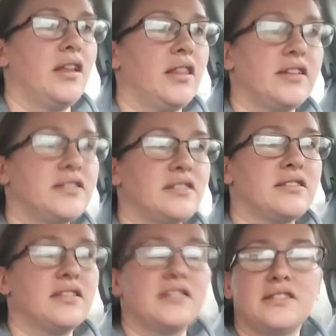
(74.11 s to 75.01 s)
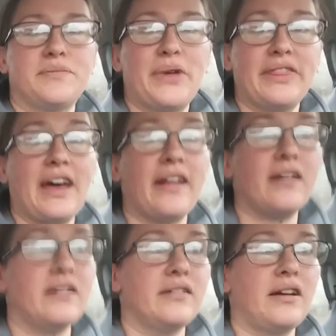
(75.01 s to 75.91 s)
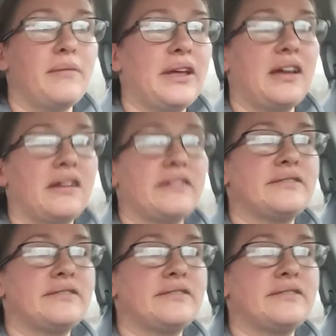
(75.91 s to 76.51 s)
this is this is pathetic. I mean,